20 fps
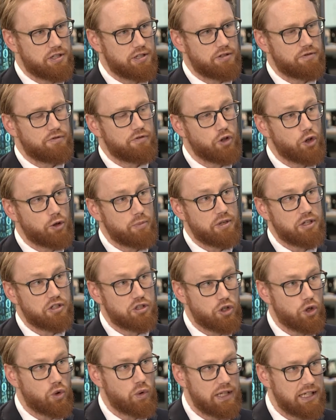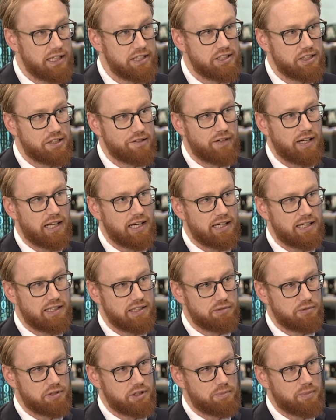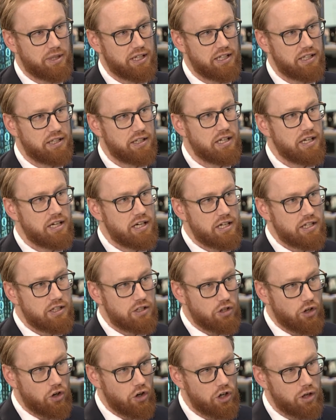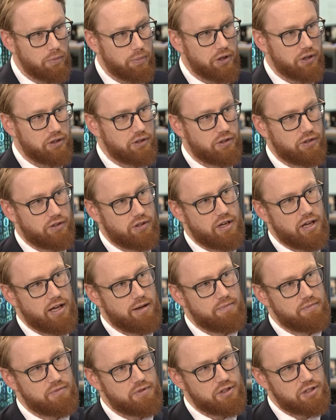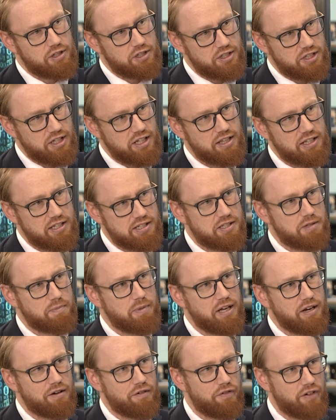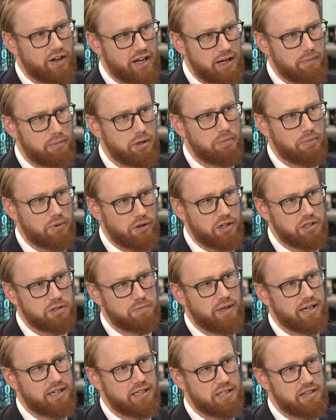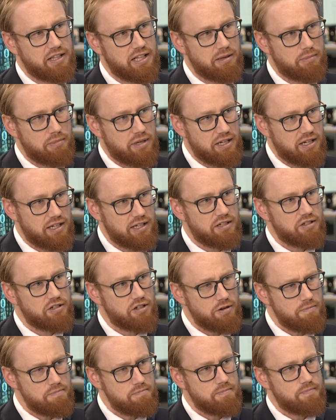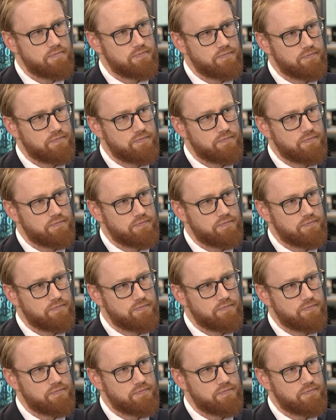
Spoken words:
to form this coalition of allies, which many talk about. Do you see this as being a viable prospect in the immediate term?